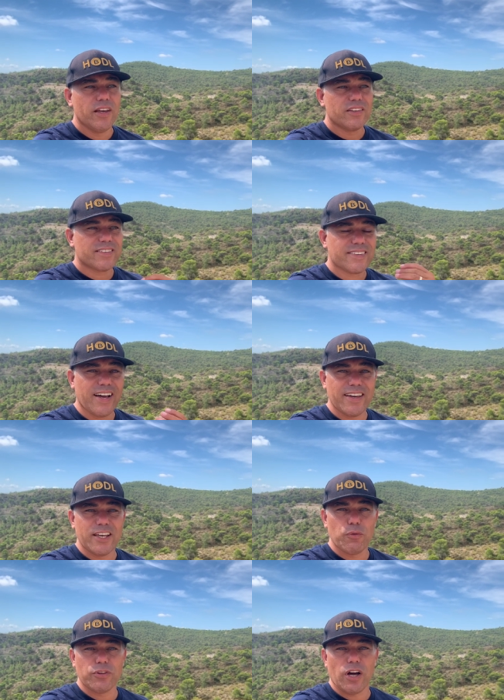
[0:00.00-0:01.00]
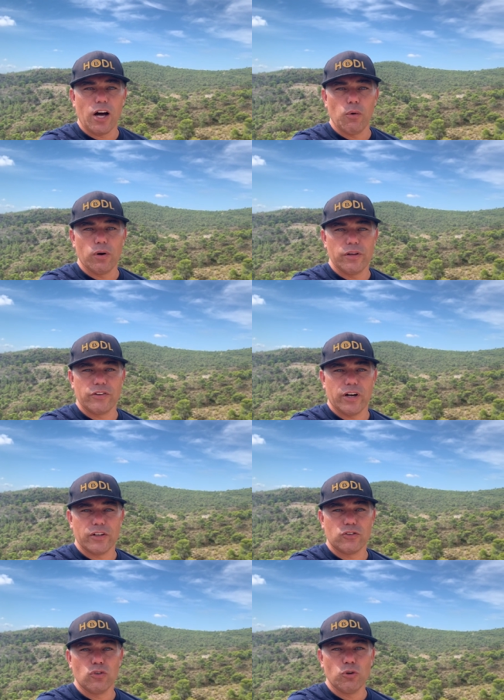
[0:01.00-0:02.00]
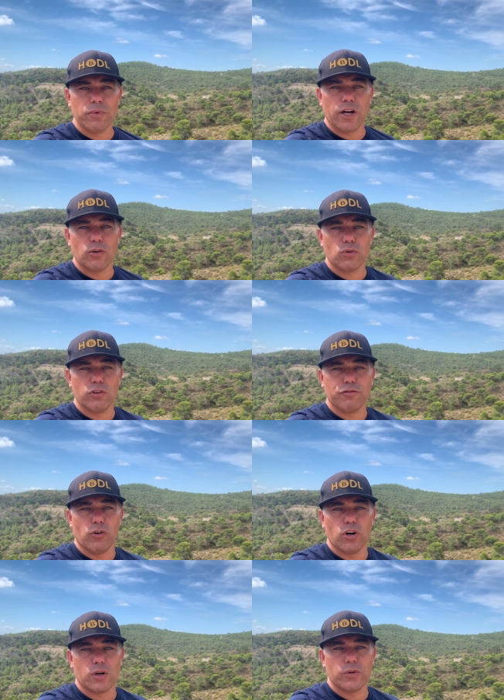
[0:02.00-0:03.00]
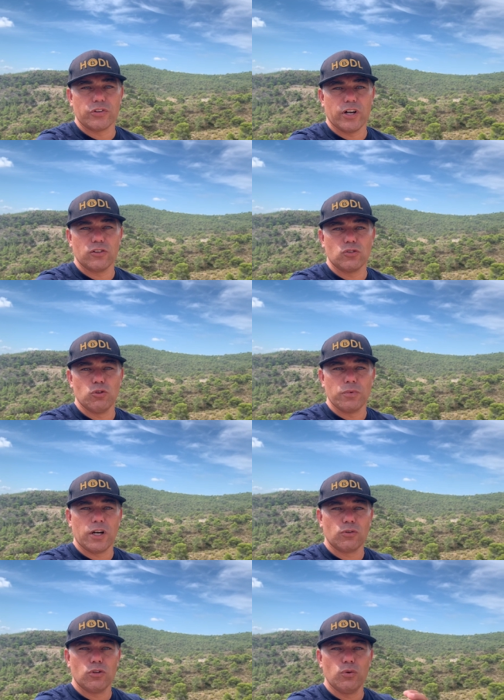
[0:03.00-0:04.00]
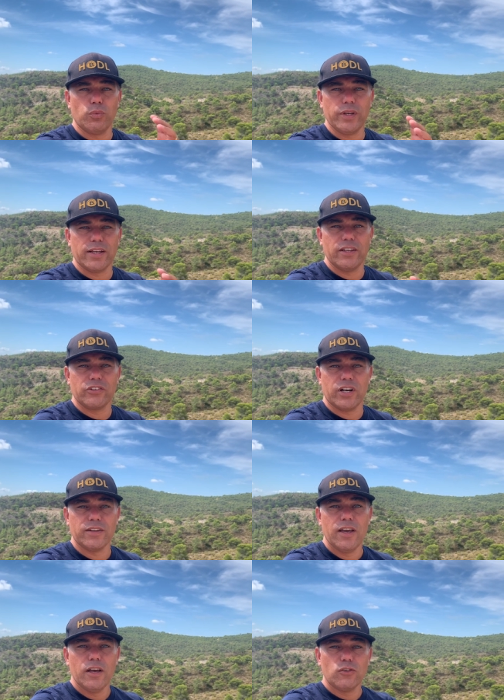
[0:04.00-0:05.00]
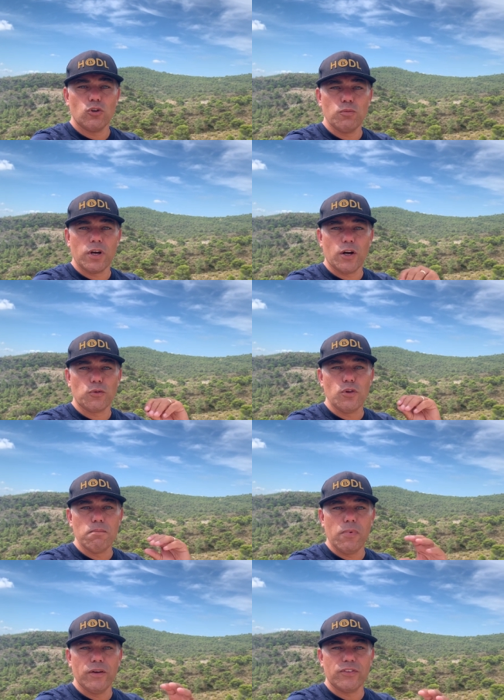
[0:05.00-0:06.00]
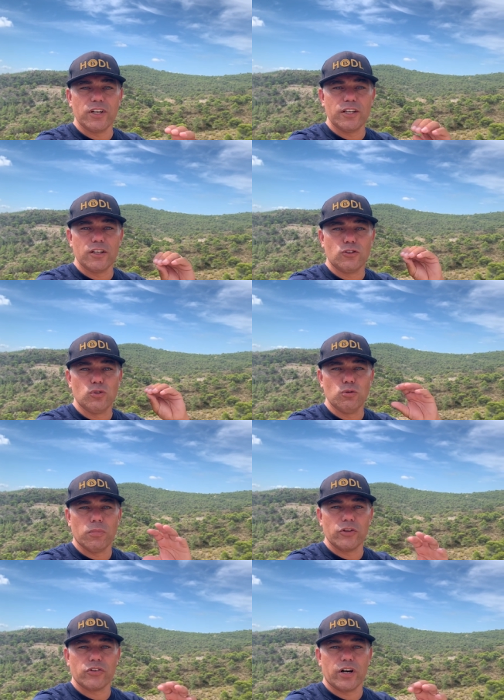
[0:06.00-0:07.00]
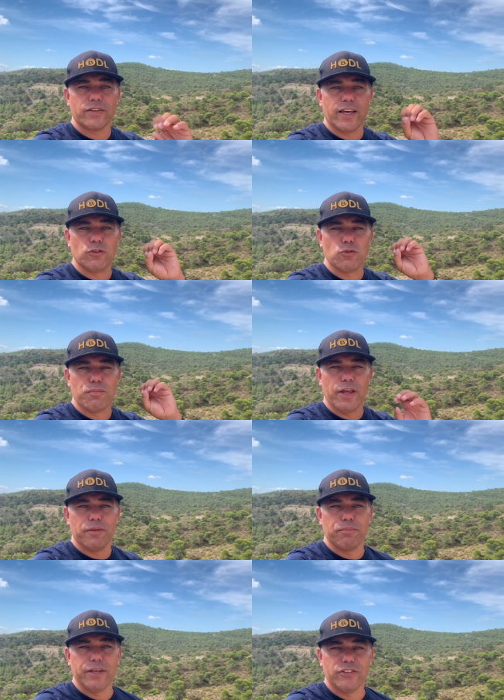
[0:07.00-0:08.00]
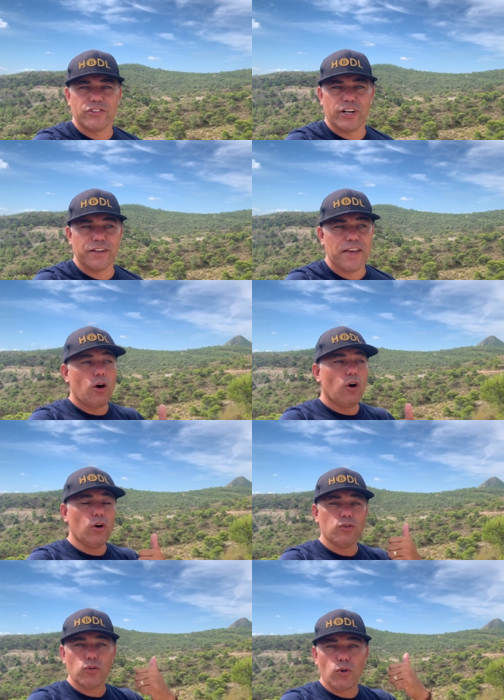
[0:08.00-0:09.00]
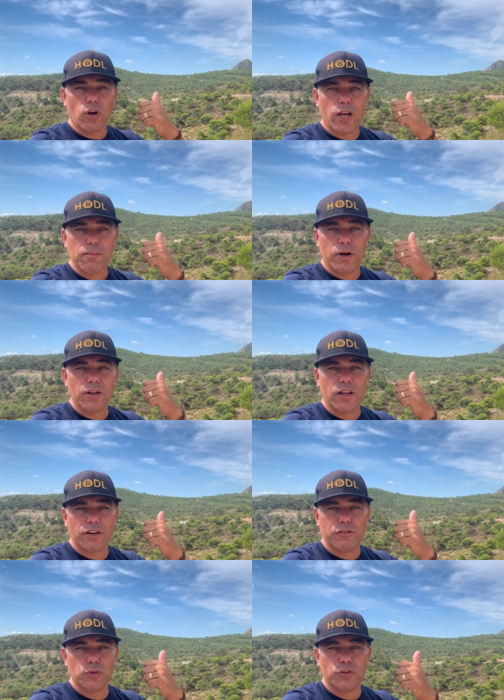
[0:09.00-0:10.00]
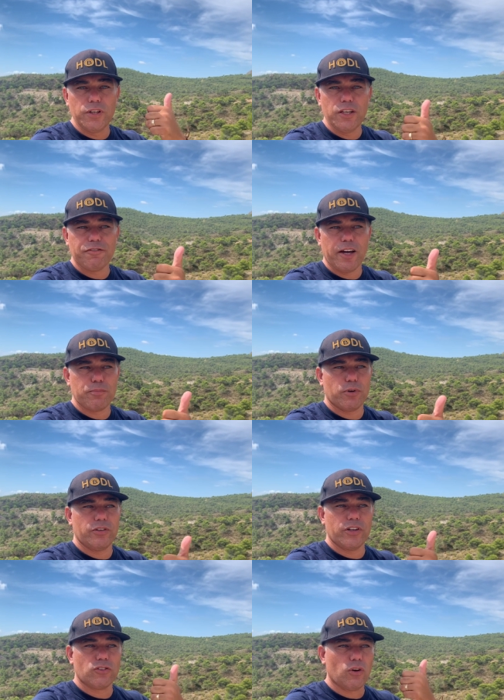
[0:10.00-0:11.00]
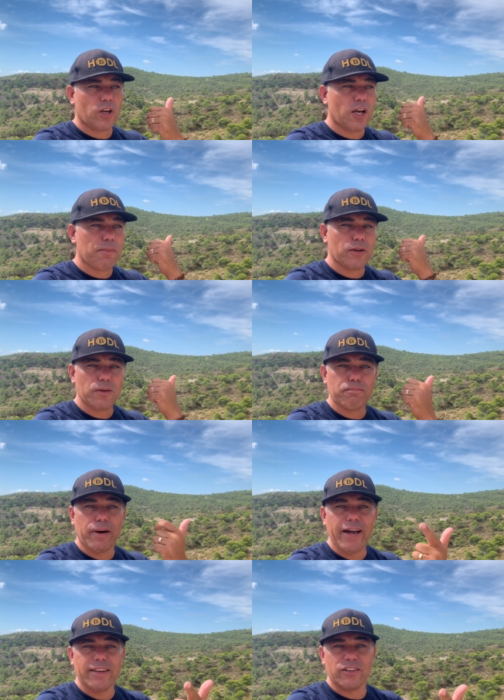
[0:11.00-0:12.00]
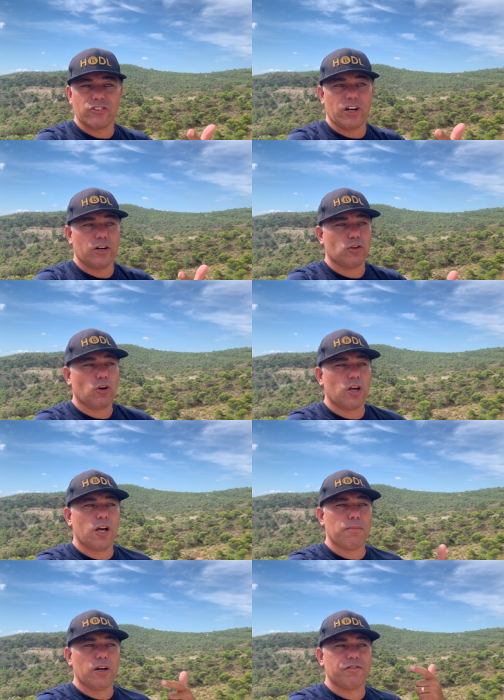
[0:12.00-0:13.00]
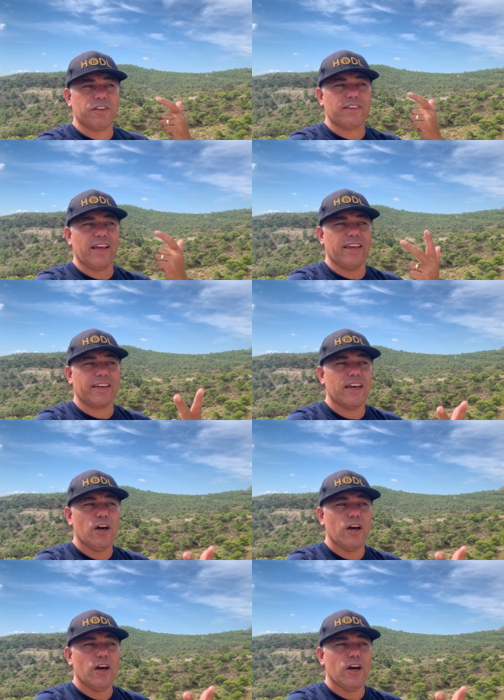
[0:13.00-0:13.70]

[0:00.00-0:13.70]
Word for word: starting with the hourly chart chart, zooming out to the four hour chart, zooming out to the weekly chart, zooming out to the monthly, the two month chart, and to Plan B's chart. Also, talking about a lot of new DeFi projects, talking about the Binance card, talking about Vitalik,